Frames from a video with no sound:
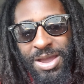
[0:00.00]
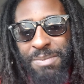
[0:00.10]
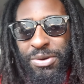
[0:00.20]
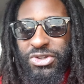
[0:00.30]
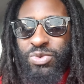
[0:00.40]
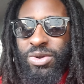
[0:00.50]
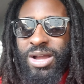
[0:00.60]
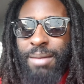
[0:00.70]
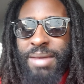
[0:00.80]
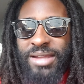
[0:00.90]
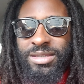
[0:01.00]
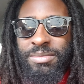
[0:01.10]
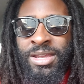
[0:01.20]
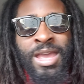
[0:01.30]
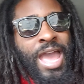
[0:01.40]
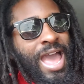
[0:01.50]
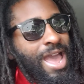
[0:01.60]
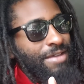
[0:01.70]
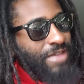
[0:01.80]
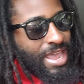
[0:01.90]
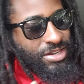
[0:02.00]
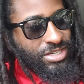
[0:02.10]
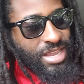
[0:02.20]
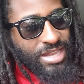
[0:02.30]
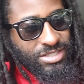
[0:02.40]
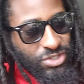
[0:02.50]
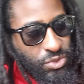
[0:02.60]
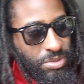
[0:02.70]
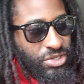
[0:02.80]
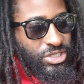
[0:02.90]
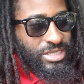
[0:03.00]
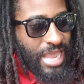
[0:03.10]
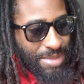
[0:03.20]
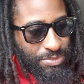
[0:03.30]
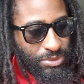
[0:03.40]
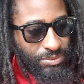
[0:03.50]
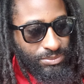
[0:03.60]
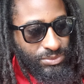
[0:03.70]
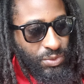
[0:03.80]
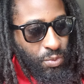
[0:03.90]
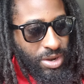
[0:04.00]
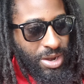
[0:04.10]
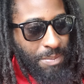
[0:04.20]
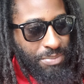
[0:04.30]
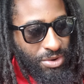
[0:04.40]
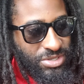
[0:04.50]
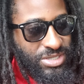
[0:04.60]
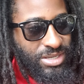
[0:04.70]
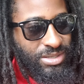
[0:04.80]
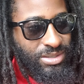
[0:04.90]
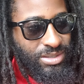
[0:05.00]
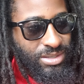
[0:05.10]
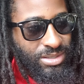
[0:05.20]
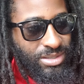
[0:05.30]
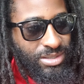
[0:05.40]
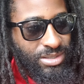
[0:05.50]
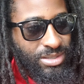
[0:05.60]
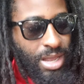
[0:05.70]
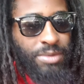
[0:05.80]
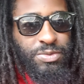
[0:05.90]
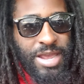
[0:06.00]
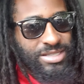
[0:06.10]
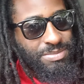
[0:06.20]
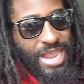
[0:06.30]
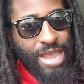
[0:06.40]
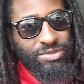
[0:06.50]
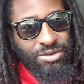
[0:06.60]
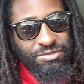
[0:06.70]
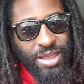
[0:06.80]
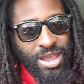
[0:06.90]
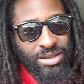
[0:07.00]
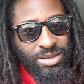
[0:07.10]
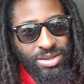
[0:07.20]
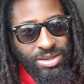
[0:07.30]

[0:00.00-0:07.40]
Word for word: a person will come back to me. I've actually had situations happen where a person comes back to me after the fact